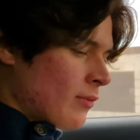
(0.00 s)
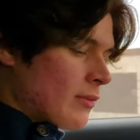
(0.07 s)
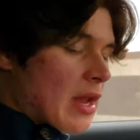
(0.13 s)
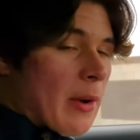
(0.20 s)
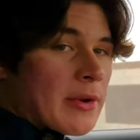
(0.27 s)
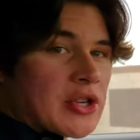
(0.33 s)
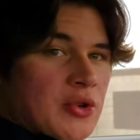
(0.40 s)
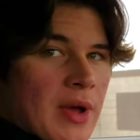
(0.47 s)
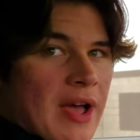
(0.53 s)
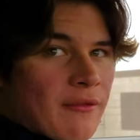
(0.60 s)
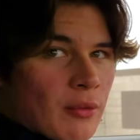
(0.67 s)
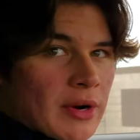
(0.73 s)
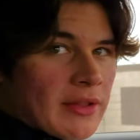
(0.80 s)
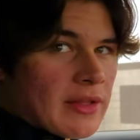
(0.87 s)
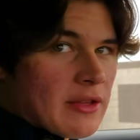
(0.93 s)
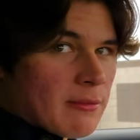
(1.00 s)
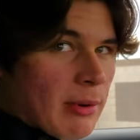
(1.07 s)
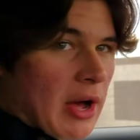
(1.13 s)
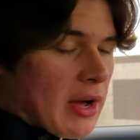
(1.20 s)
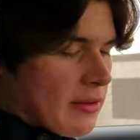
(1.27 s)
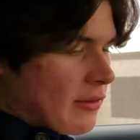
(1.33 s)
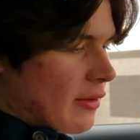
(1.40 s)
Now we do have one of these
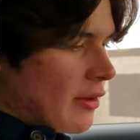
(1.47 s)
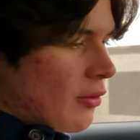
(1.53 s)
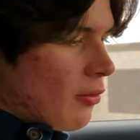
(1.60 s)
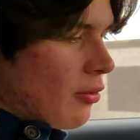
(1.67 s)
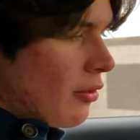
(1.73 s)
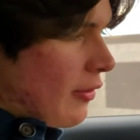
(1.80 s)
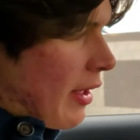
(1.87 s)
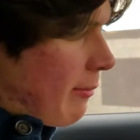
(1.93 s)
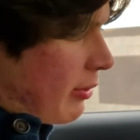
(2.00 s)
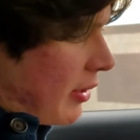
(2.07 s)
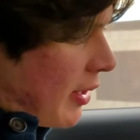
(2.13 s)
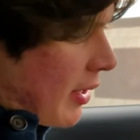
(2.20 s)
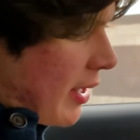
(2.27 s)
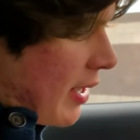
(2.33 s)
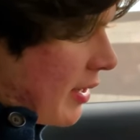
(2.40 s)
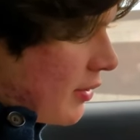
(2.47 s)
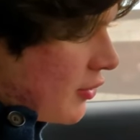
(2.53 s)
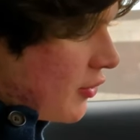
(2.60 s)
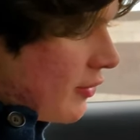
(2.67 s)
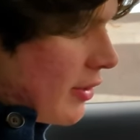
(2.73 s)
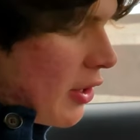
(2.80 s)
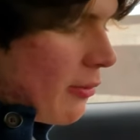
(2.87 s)
boxes on order that plug
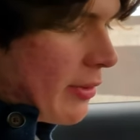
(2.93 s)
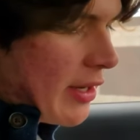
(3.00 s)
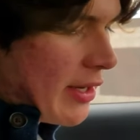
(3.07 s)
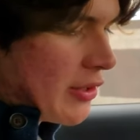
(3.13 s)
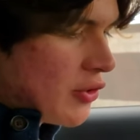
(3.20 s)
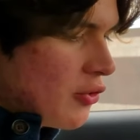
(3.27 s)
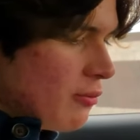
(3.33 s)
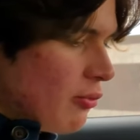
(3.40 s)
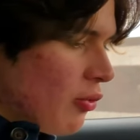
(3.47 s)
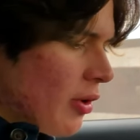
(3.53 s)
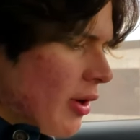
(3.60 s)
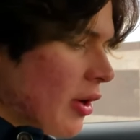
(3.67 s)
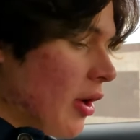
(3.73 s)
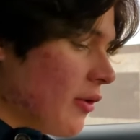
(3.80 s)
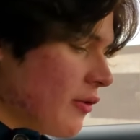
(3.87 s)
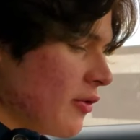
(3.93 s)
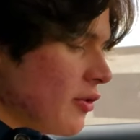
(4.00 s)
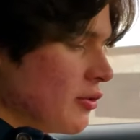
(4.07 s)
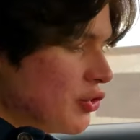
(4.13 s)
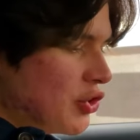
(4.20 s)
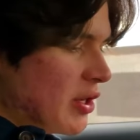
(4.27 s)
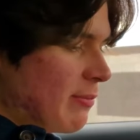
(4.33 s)
into the OBD2 port and also
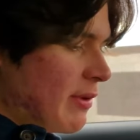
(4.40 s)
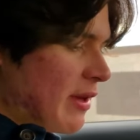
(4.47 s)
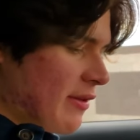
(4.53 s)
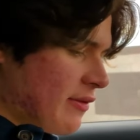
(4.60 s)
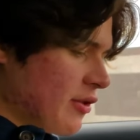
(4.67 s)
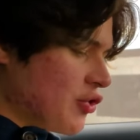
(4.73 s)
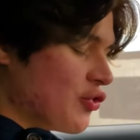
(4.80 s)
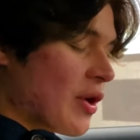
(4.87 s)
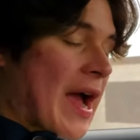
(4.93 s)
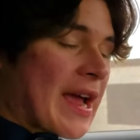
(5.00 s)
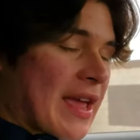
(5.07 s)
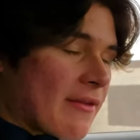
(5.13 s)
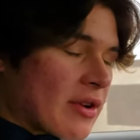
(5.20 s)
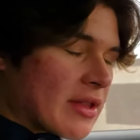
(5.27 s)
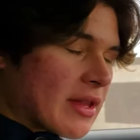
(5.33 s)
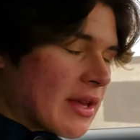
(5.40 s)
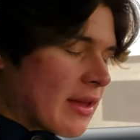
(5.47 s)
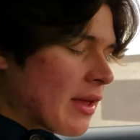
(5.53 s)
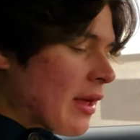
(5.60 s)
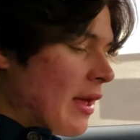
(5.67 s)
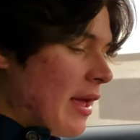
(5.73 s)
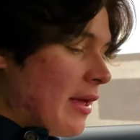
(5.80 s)
use GPS to track
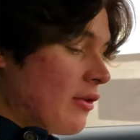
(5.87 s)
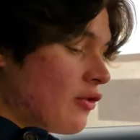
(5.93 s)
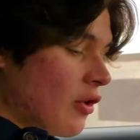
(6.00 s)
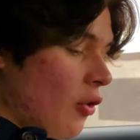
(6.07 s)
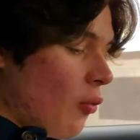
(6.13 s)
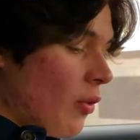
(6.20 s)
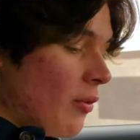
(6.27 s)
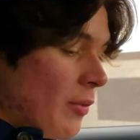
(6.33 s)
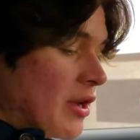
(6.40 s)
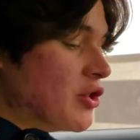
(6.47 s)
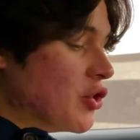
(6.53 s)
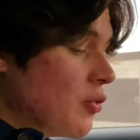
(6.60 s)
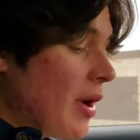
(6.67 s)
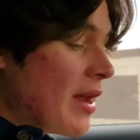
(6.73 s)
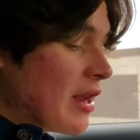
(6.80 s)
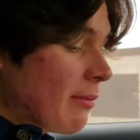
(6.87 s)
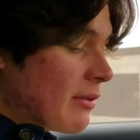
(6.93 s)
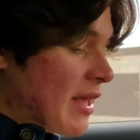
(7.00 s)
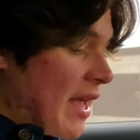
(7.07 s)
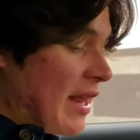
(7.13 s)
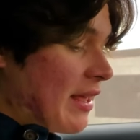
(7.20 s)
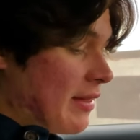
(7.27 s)
everything. So when we do end
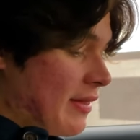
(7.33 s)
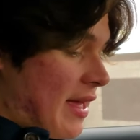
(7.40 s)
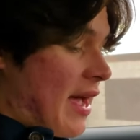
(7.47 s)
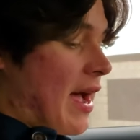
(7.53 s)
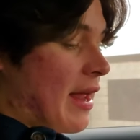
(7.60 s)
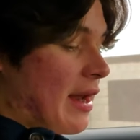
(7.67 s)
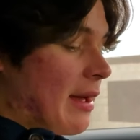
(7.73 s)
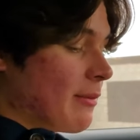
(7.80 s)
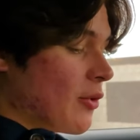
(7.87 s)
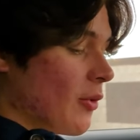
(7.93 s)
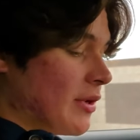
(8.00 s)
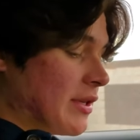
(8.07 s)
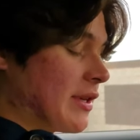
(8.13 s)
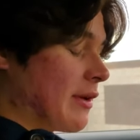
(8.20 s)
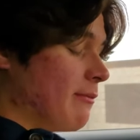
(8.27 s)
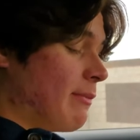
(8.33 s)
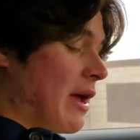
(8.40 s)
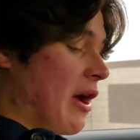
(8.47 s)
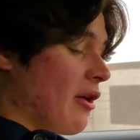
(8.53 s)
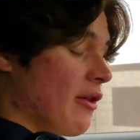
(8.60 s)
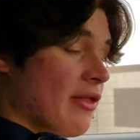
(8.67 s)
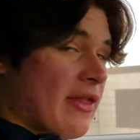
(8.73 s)
up getting that, I'm going to
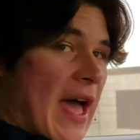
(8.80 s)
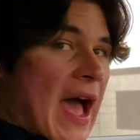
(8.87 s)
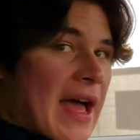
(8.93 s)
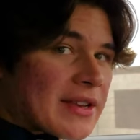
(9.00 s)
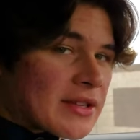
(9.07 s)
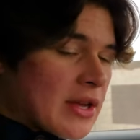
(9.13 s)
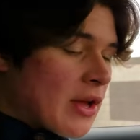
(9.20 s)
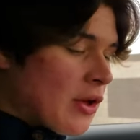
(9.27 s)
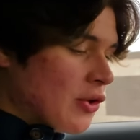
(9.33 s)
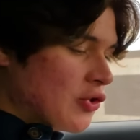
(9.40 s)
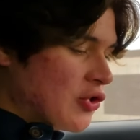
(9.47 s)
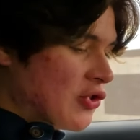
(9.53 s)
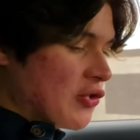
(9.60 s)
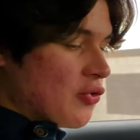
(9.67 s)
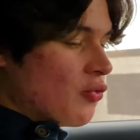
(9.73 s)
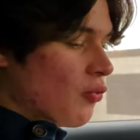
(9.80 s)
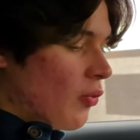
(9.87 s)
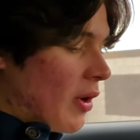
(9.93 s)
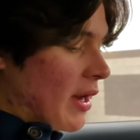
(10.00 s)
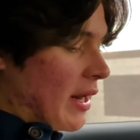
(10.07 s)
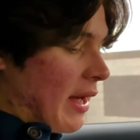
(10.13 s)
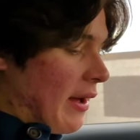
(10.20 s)
compare that to
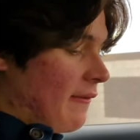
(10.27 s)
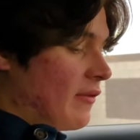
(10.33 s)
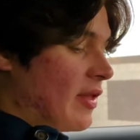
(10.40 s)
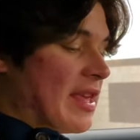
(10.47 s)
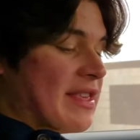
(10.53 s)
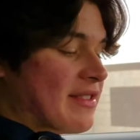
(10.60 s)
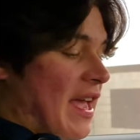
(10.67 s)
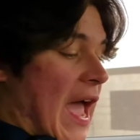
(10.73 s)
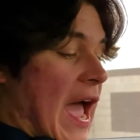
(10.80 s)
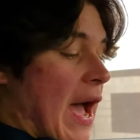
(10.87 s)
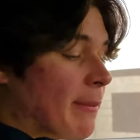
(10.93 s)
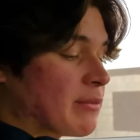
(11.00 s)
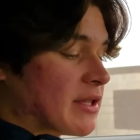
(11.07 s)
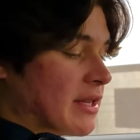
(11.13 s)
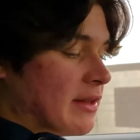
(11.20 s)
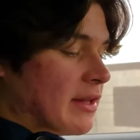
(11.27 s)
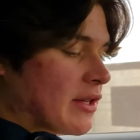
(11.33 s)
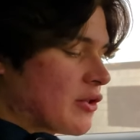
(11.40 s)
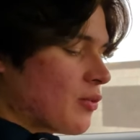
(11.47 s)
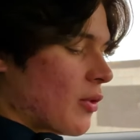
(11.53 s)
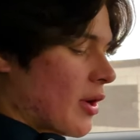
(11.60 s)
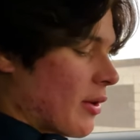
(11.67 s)
one of these apps. And
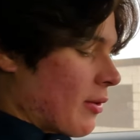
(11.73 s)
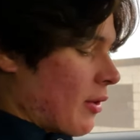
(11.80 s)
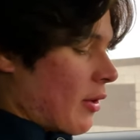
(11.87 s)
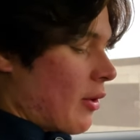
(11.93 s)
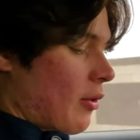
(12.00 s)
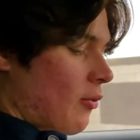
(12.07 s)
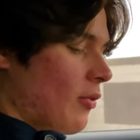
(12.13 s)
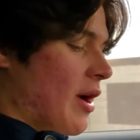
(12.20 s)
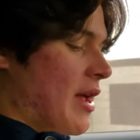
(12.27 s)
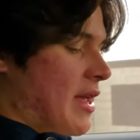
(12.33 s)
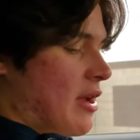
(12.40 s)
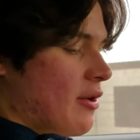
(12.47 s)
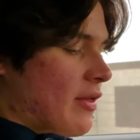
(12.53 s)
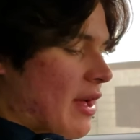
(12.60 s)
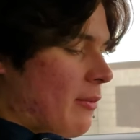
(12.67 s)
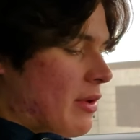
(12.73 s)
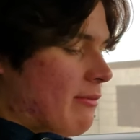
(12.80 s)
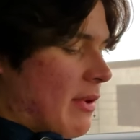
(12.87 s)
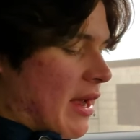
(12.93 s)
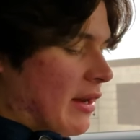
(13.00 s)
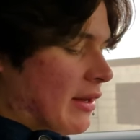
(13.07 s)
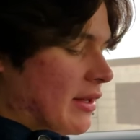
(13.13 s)
this one right here that we
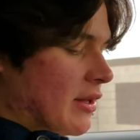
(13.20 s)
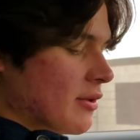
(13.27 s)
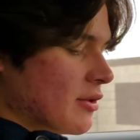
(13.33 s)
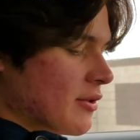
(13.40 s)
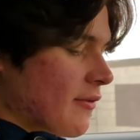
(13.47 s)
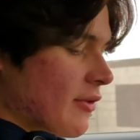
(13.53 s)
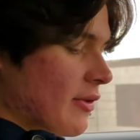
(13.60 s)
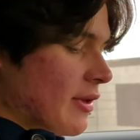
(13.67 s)
mainly used for